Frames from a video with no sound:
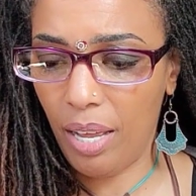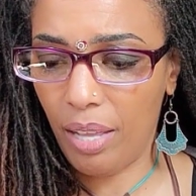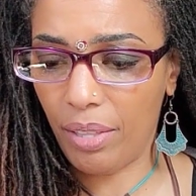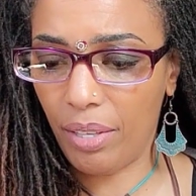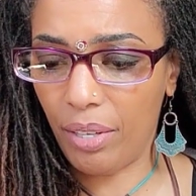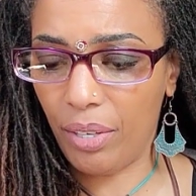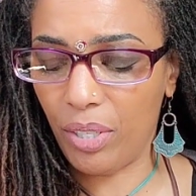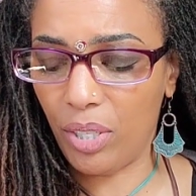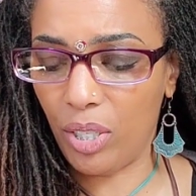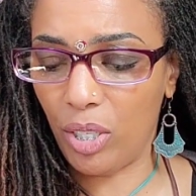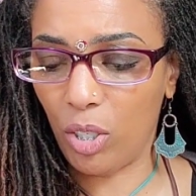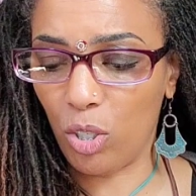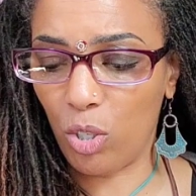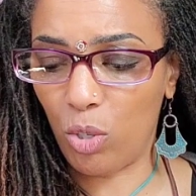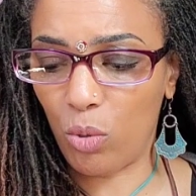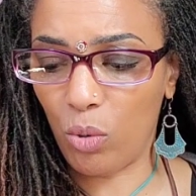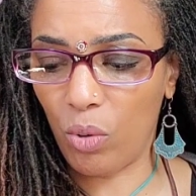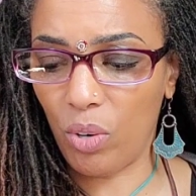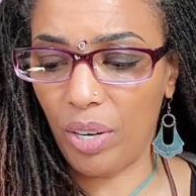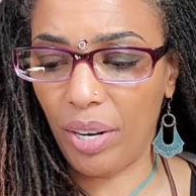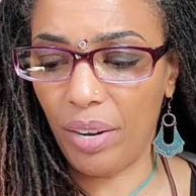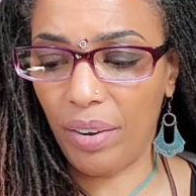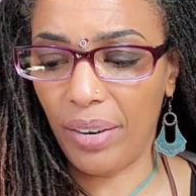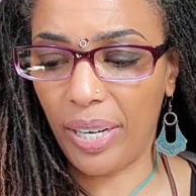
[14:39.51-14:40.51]
there's an
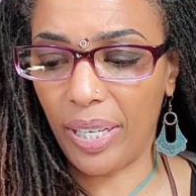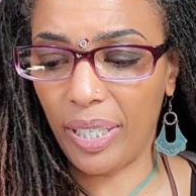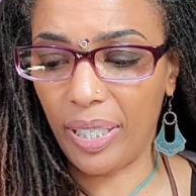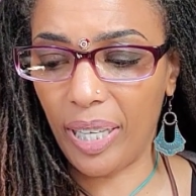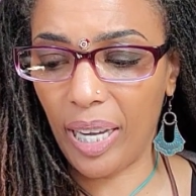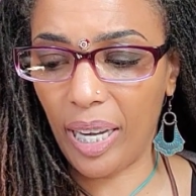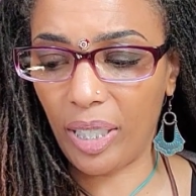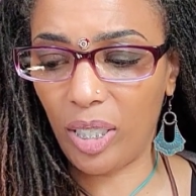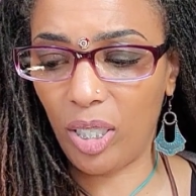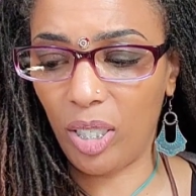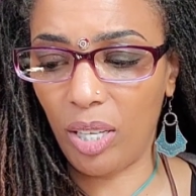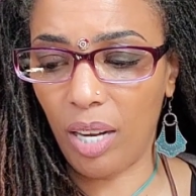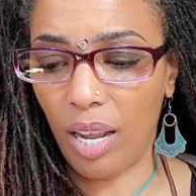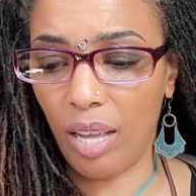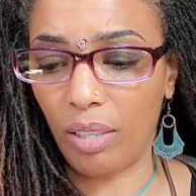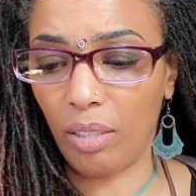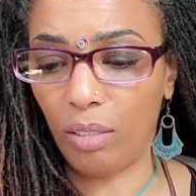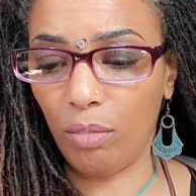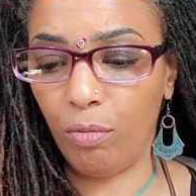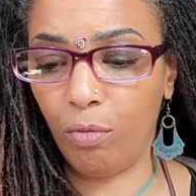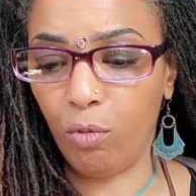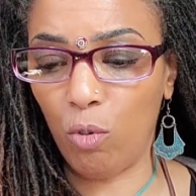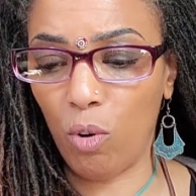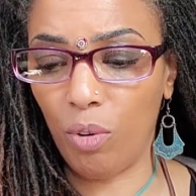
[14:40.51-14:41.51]
extraordinary connection at
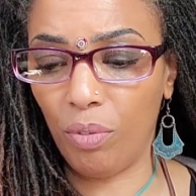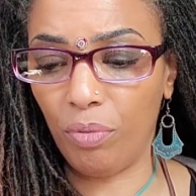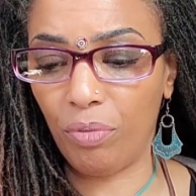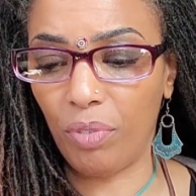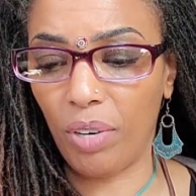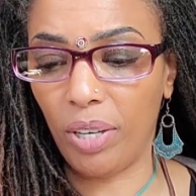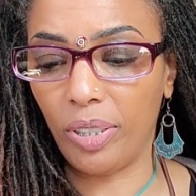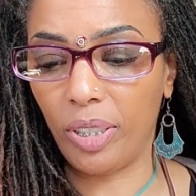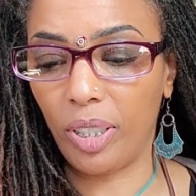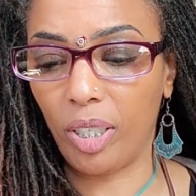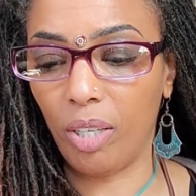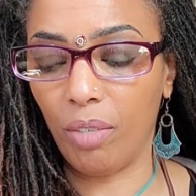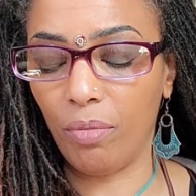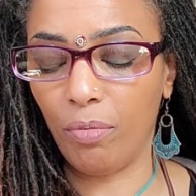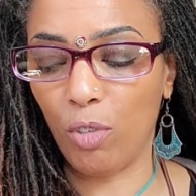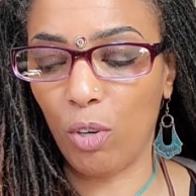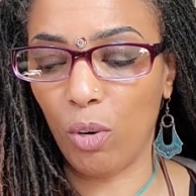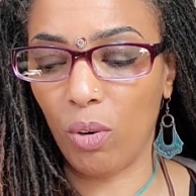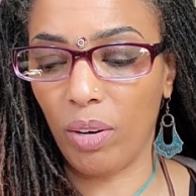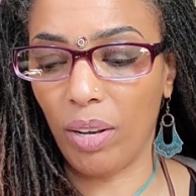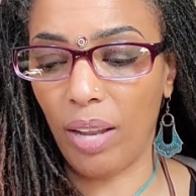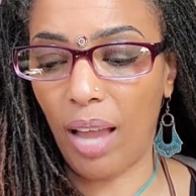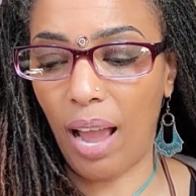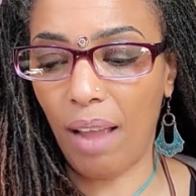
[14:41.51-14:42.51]
the forefront of
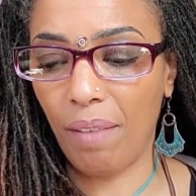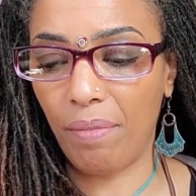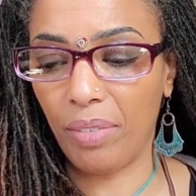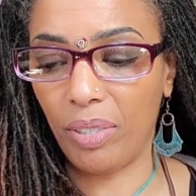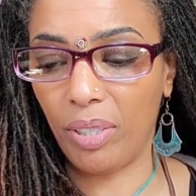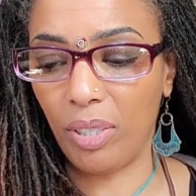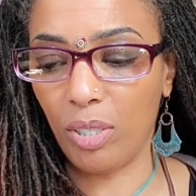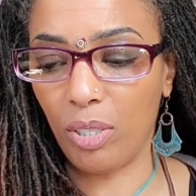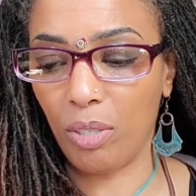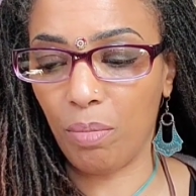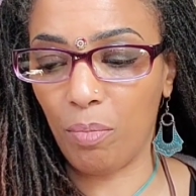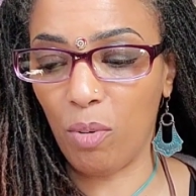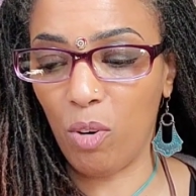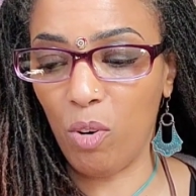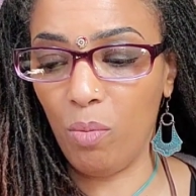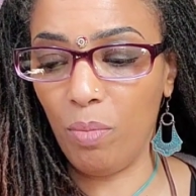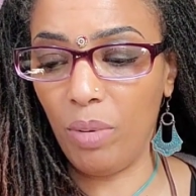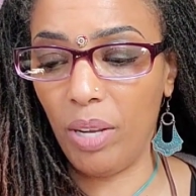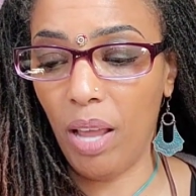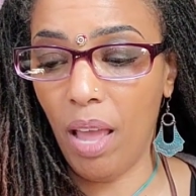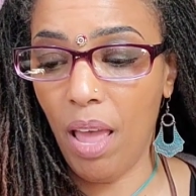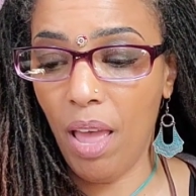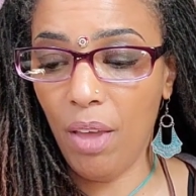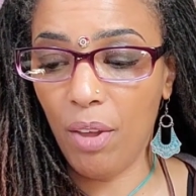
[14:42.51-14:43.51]
your life at this
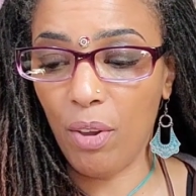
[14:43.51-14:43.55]
moment.